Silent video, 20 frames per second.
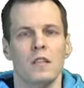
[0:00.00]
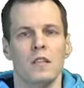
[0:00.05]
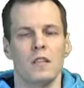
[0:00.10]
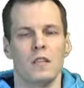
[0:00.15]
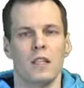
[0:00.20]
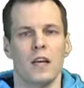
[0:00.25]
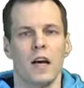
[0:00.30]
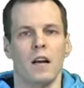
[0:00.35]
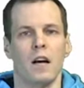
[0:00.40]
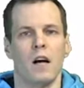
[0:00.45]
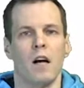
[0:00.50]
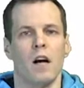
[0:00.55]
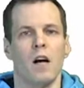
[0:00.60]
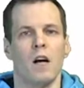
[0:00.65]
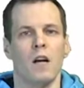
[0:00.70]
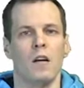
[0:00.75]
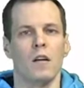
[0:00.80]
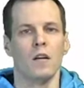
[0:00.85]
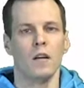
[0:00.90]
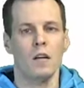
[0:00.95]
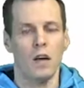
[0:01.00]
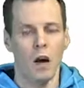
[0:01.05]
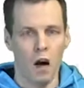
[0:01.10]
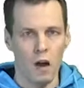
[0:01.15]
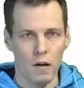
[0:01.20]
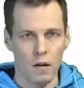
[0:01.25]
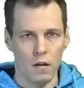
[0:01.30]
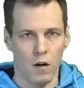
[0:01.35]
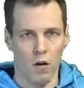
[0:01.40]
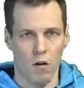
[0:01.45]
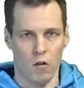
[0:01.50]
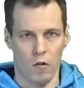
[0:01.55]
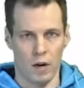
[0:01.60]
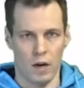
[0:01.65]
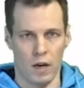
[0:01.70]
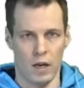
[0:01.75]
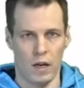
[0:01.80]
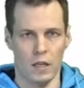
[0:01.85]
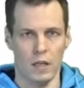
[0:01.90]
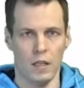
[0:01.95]
that are
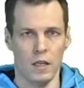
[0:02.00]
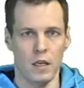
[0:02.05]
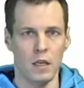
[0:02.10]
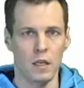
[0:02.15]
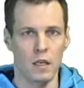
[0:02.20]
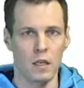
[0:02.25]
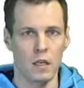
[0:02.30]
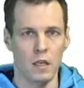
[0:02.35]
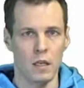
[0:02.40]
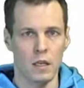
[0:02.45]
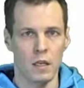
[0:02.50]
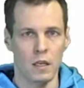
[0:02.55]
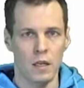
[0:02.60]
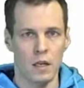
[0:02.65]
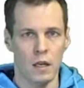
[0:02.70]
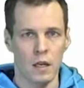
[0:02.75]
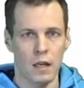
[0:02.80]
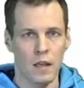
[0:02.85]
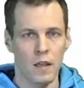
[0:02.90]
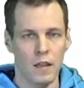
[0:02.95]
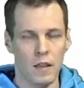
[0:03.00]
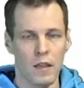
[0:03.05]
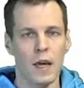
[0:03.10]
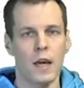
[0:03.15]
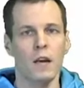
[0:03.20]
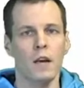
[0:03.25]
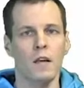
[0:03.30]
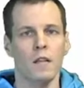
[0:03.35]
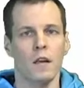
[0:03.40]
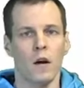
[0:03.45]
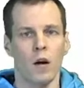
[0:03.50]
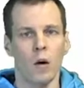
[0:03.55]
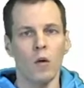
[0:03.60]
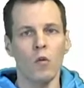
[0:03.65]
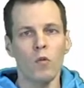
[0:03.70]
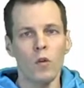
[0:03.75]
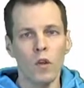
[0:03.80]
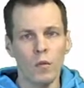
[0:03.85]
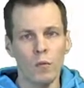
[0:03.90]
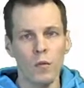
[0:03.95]
uncorrelated, then the
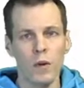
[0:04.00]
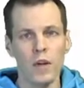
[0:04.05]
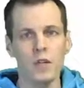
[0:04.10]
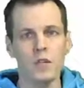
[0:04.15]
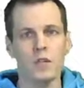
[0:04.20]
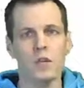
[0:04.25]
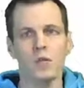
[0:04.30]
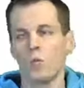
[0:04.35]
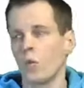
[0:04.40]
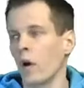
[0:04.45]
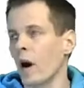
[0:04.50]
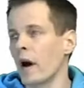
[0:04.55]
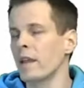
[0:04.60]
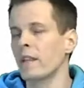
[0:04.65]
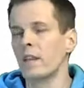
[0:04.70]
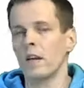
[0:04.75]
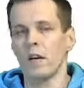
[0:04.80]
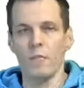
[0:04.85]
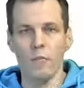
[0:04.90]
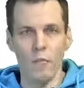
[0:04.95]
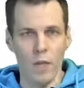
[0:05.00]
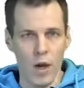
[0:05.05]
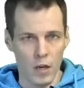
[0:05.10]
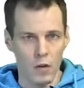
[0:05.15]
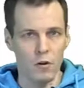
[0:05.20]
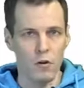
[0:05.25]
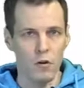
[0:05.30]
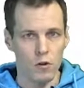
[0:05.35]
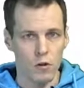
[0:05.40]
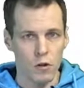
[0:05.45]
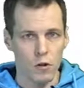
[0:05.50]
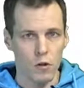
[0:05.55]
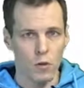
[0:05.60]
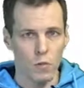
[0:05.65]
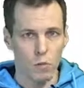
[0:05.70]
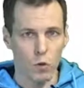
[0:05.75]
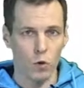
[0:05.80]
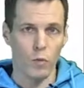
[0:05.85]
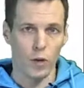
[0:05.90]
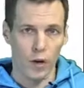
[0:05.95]
only reason why their measures
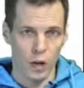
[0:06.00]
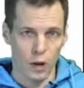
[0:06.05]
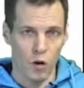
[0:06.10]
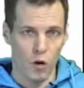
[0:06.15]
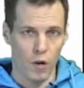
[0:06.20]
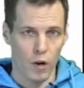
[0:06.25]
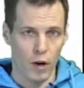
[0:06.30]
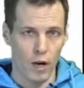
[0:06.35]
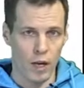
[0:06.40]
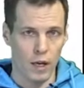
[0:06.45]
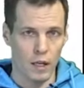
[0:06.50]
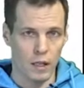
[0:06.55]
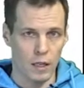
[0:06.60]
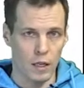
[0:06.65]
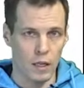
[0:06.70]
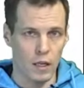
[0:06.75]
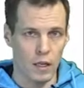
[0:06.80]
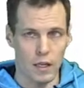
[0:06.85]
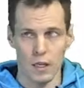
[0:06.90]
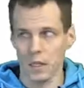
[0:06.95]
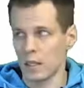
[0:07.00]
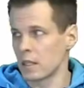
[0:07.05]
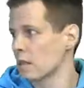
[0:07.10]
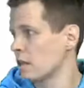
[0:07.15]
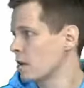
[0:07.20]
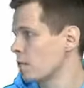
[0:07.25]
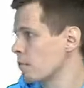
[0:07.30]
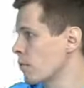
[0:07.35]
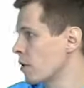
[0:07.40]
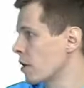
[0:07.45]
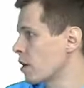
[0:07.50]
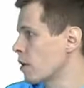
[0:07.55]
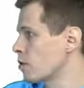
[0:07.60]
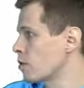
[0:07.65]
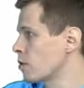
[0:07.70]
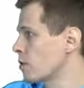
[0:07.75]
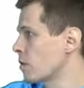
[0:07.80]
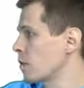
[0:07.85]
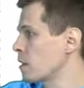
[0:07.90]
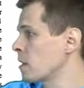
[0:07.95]
would be correlated is because
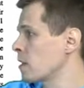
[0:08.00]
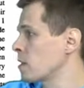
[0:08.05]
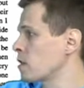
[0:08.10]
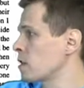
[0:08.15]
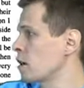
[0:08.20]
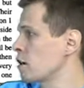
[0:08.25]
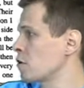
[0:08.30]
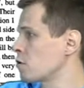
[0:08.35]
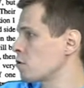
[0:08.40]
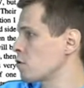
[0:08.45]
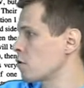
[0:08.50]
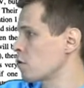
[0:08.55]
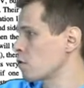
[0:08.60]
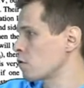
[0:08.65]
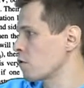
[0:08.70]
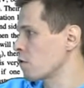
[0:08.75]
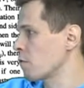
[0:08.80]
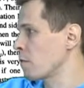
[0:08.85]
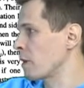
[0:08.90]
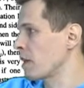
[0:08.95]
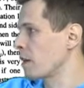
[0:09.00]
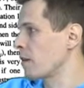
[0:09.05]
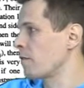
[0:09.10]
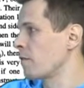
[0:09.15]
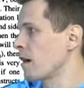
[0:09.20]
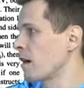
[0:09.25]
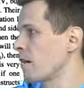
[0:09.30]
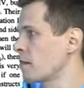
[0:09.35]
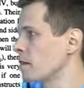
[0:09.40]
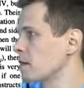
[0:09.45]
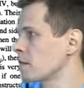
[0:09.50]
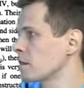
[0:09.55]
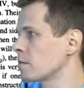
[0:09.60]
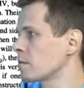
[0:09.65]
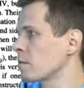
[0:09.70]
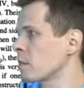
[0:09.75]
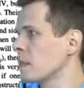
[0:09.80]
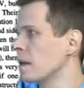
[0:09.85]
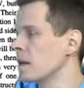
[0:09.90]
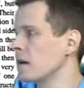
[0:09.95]
of this shared source of method variance.
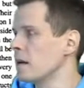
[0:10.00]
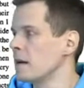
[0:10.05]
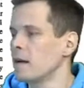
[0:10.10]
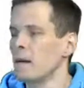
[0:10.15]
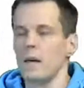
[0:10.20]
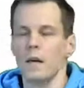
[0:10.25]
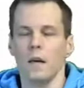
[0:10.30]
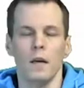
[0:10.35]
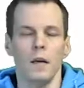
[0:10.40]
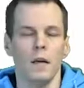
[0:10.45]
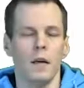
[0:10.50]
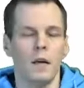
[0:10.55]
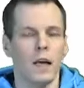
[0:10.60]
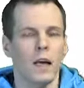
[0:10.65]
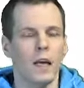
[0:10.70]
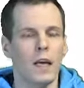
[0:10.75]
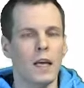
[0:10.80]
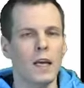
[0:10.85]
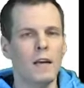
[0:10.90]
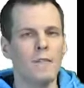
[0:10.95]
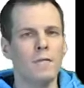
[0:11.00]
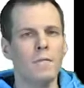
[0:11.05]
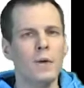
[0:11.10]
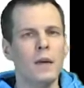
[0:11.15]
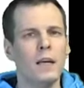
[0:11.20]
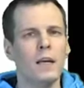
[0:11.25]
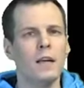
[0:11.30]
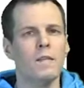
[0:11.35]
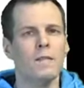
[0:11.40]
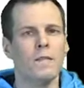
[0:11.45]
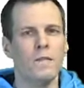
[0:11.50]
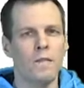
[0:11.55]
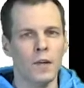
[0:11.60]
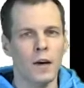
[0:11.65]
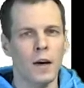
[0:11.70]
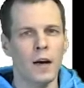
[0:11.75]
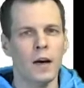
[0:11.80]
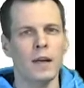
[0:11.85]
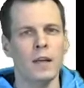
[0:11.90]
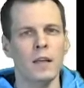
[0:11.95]
If we can
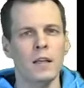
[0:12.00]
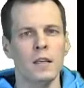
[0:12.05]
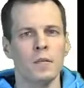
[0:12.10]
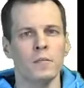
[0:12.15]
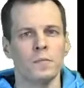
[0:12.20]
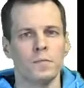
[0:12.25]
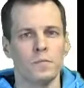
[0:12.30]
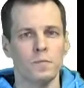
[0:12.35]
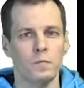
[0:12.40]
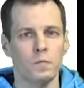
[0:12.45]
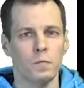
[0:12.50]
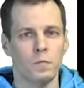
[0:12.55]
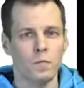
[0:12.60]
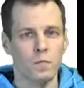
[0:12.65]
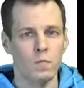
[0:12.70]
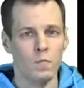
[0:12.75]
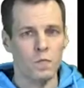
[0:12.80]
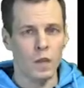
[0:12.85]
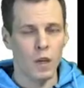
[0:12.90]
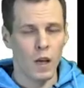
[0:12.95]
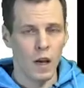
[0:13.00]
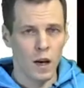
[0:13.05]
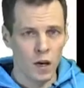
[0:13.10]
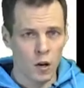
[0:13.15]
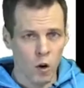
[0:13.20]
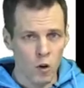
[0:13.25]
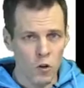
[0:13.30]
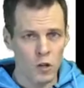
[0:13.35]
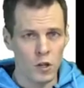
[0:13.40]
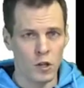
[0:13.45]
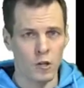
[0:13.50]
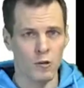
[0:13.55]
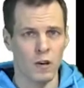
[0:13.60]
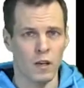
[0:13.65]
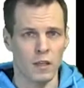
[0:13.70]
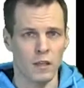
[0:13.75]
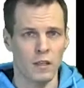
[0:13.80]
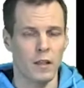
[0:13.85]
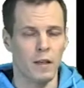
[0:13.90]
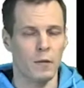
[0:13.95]
find a
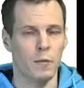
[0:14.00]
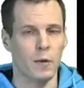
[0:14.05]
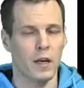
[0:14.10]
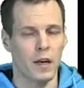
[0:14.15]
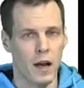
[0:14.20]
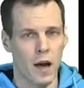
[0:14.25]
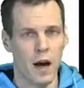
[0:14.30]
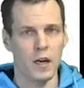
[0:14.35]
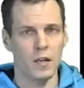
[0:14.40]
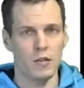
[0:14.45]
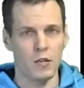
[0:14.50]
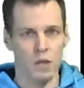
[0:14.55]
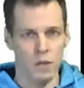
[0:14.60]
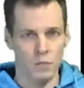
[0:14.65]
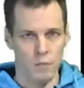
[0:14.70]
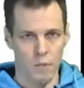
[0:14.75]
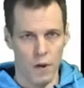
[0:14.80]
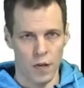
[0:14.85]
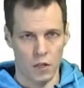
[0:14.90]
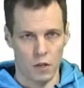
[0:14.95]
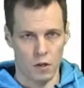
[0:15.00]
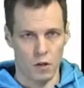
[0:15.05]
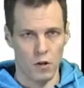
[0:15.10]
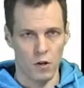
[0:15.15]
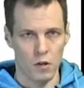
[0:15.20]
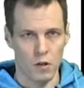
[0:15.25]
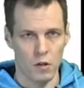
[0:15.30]
construct that we can actually measure